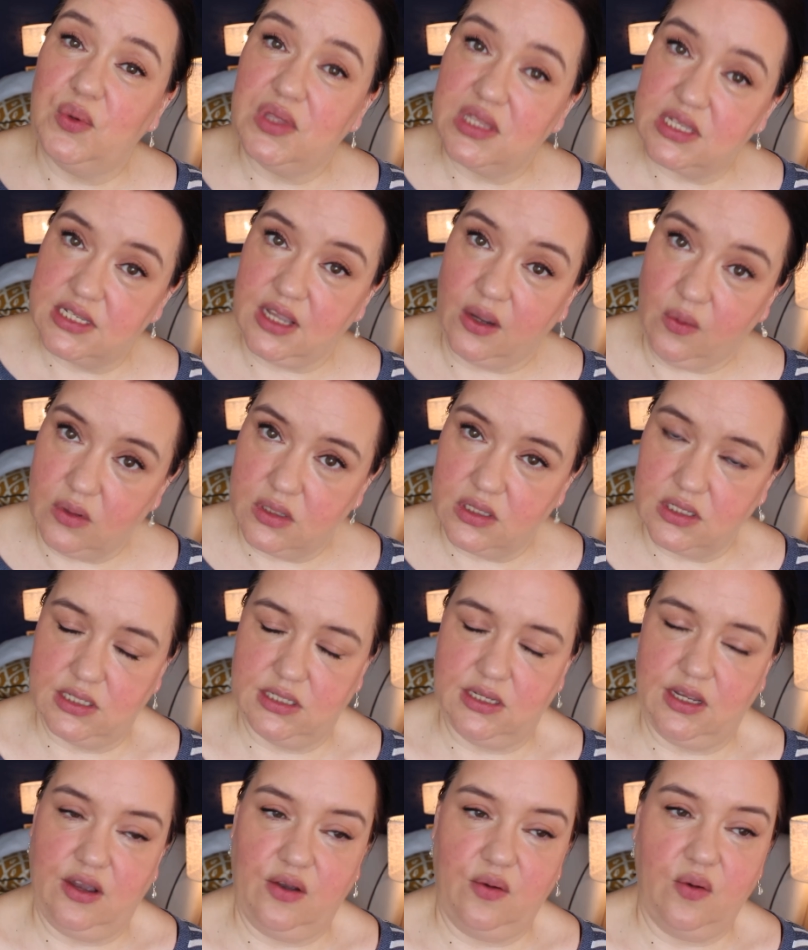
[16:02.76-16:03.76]
with
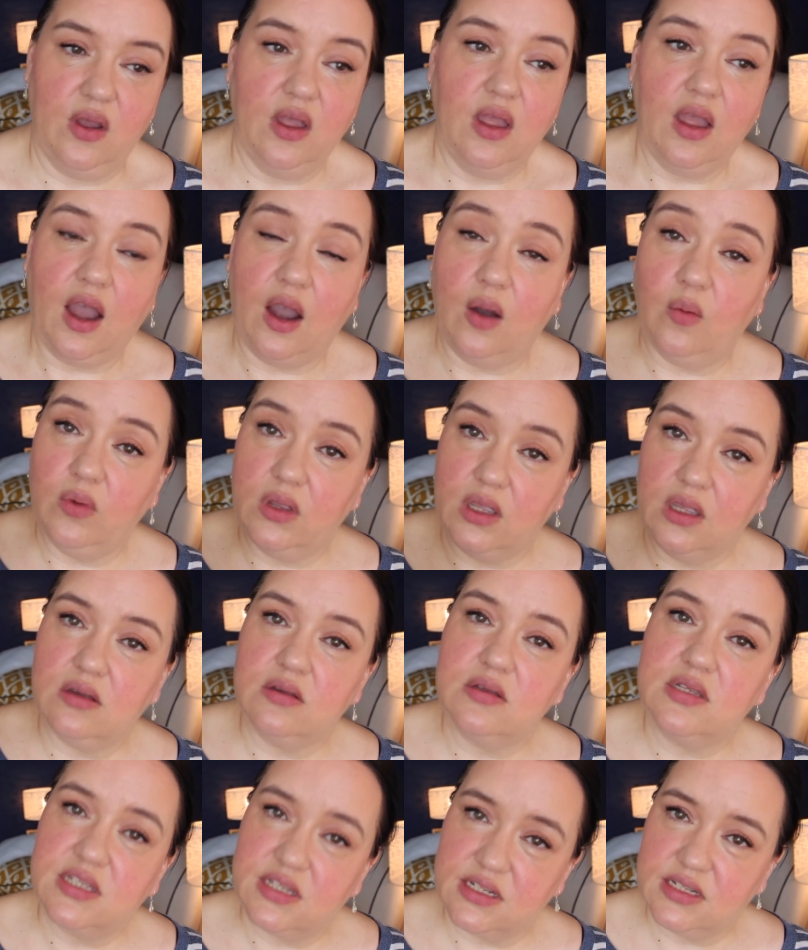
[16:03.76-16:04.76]
so-and-so. And we
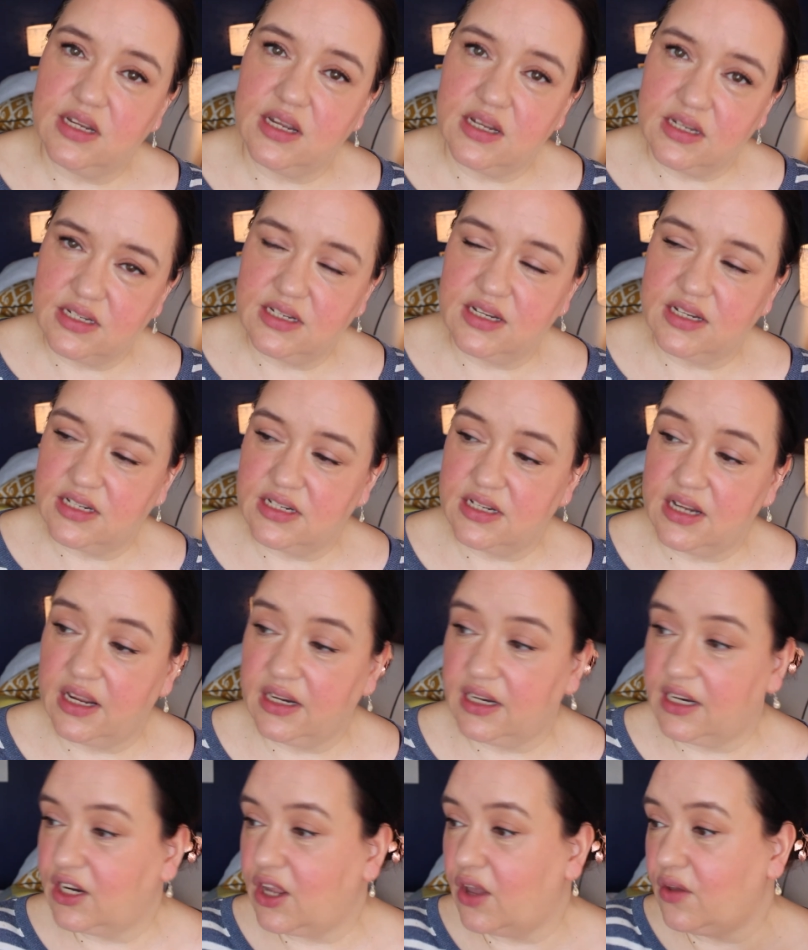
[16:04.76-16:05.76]
used to da-da-da-da-da.
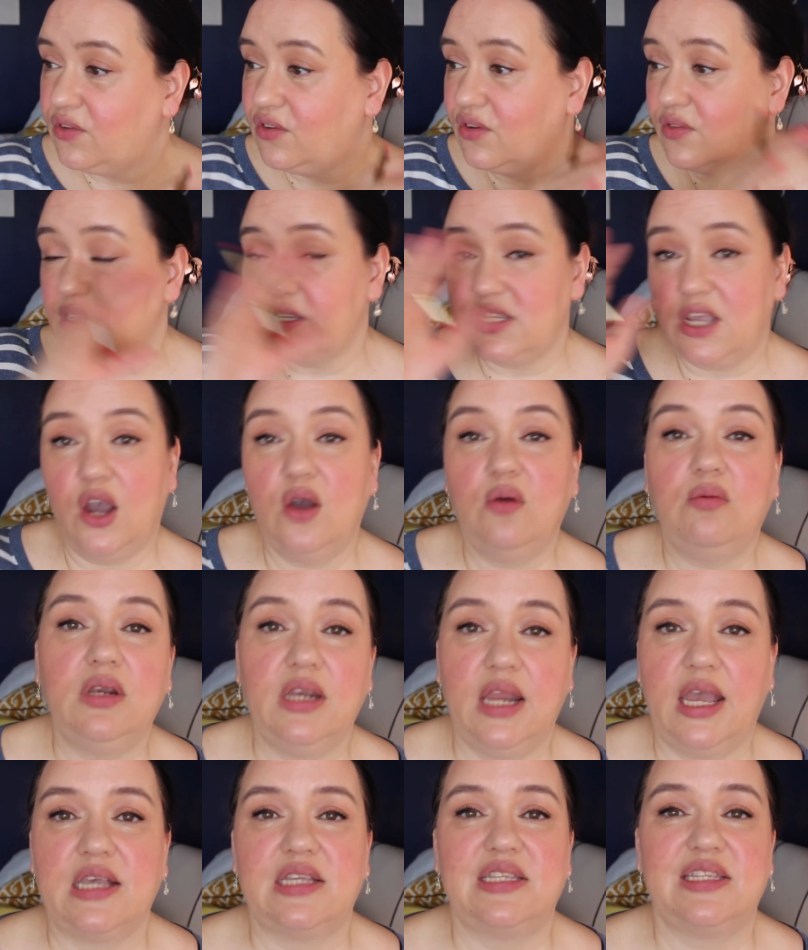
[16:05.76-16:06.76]
And he'd go through this whole
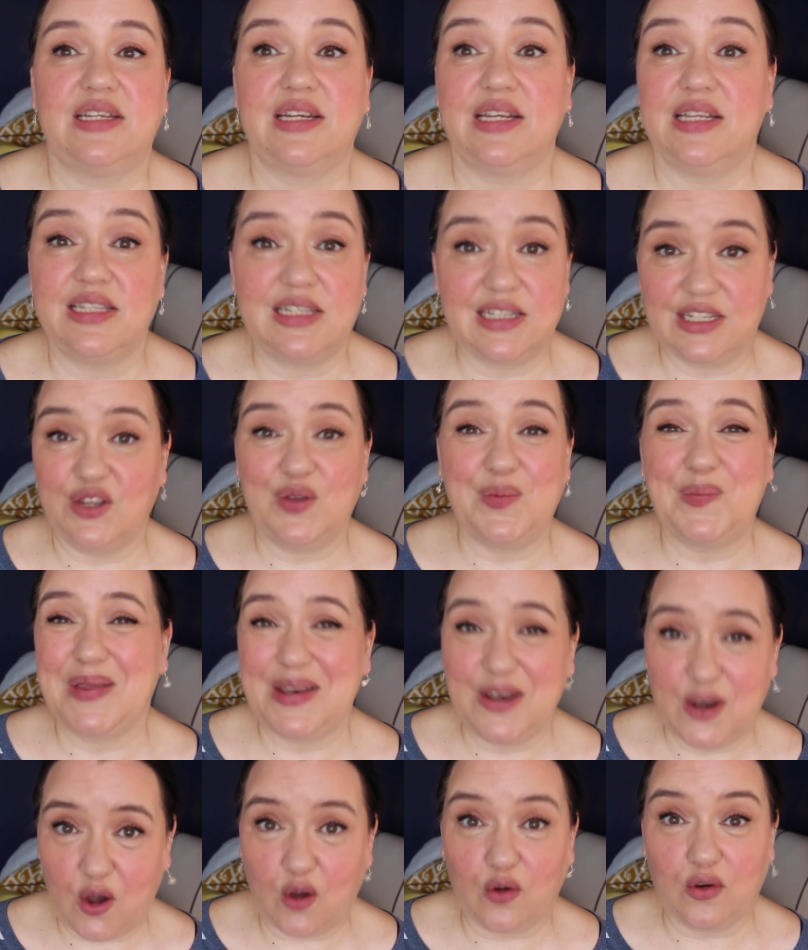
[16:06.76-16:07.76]
list and I'd still
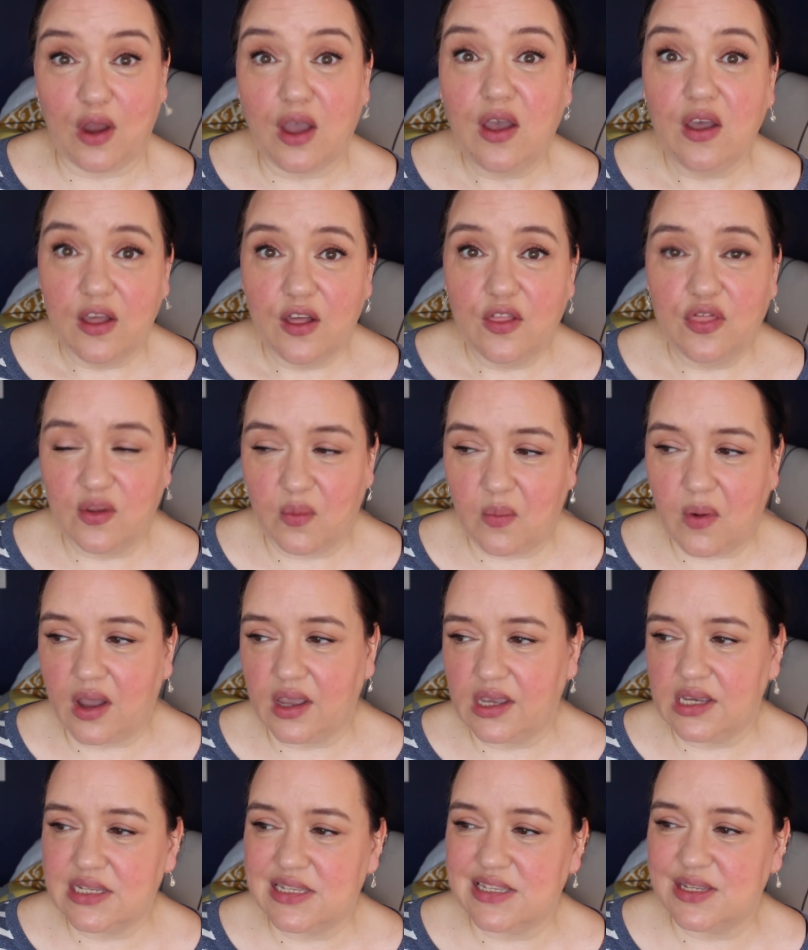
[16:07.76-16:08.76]
be none the
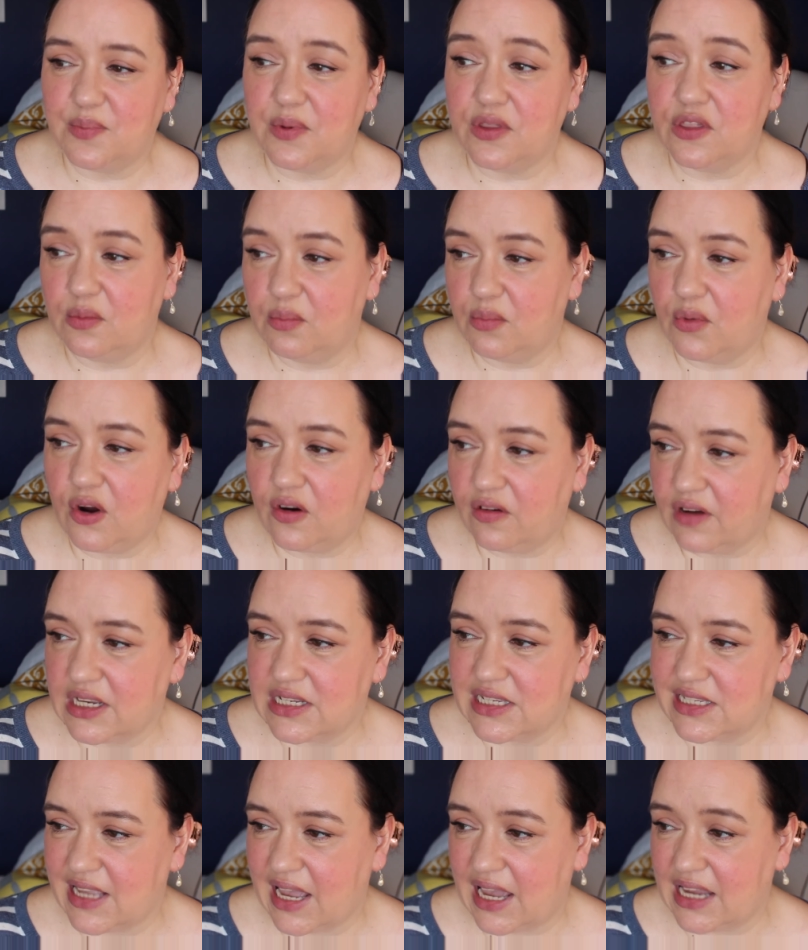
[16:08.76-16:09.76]
wiser. But the more I
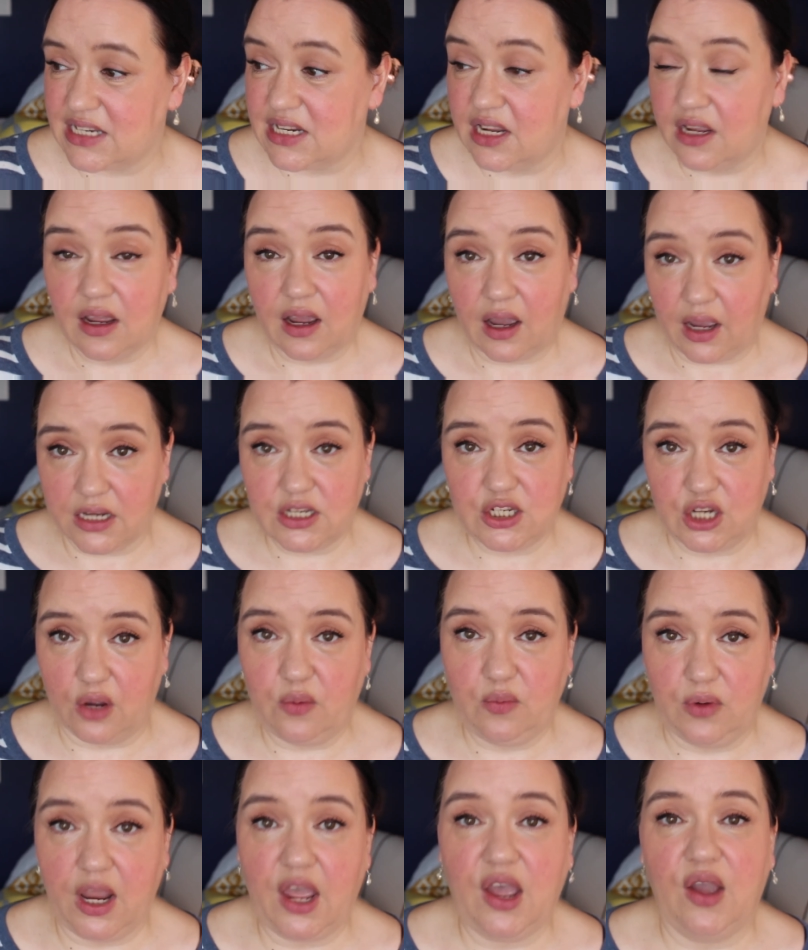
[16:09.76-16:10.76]
said, I
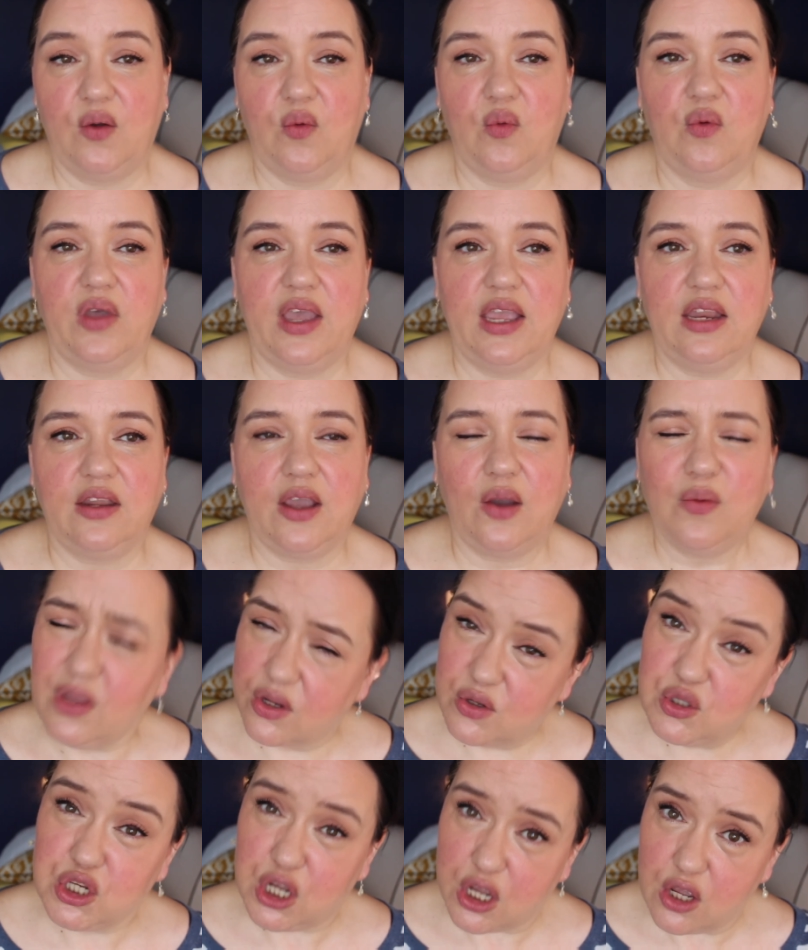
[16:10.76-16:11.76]
don't know, he'd go,
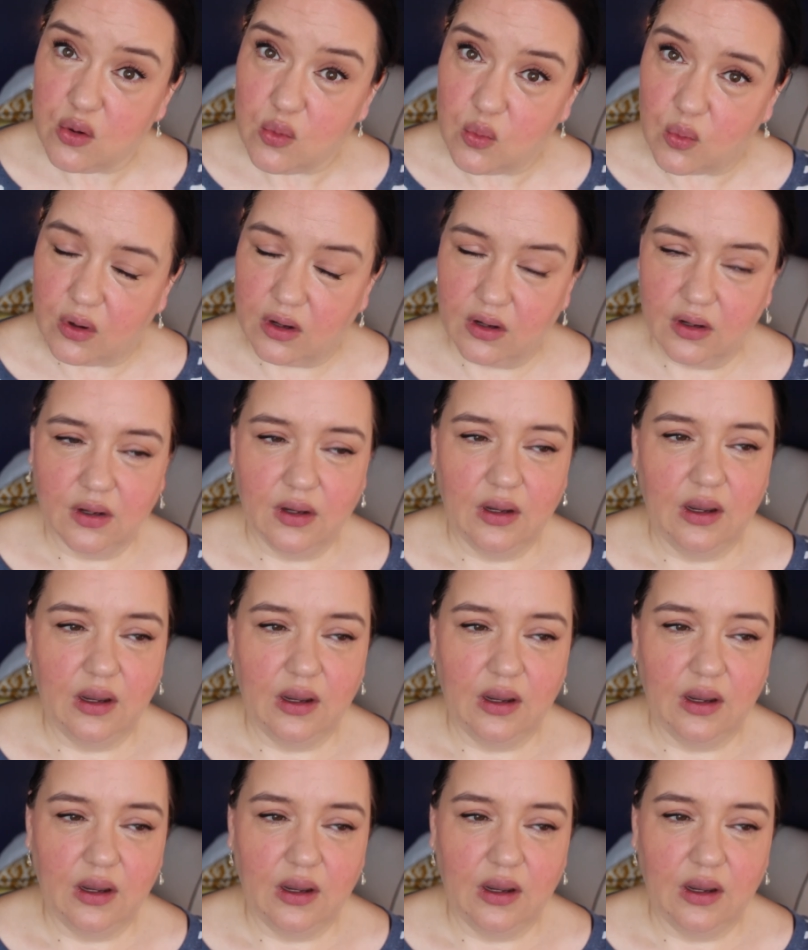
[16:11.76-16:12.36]
you do.